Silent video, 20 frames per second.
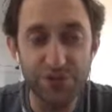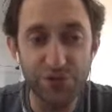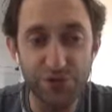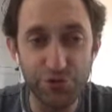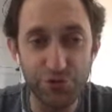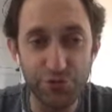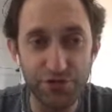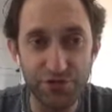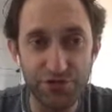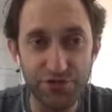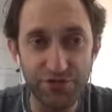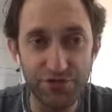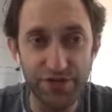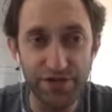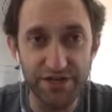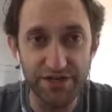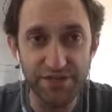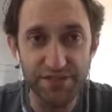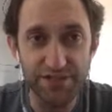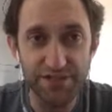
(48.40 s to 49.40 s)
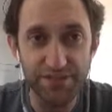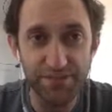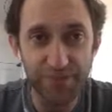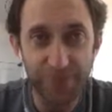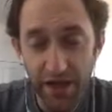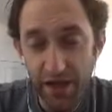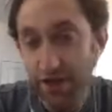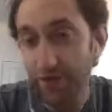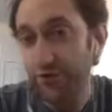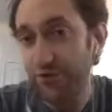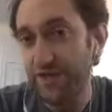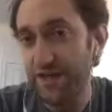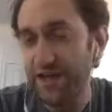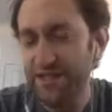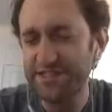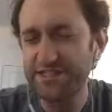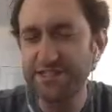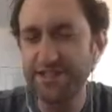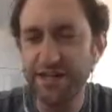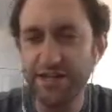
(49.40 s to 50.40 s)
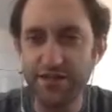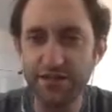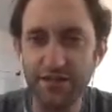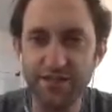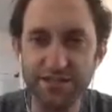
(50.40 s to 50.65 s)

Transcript: too much fuss. With that said,